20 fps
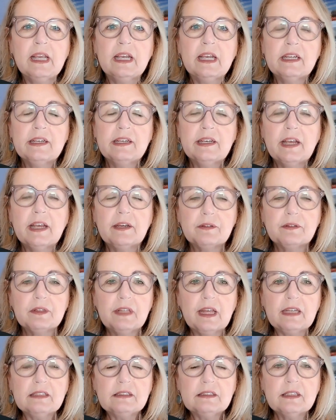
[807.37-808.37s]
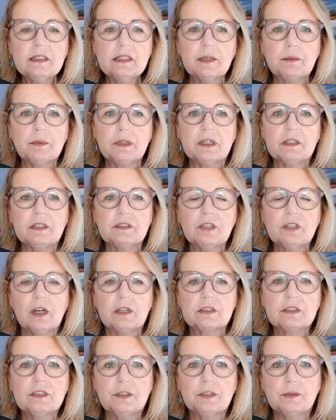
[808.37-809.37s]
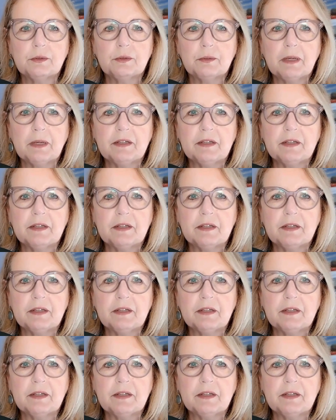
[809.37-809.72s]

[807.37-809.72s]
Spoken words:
Now, the last thing I want to talk to you about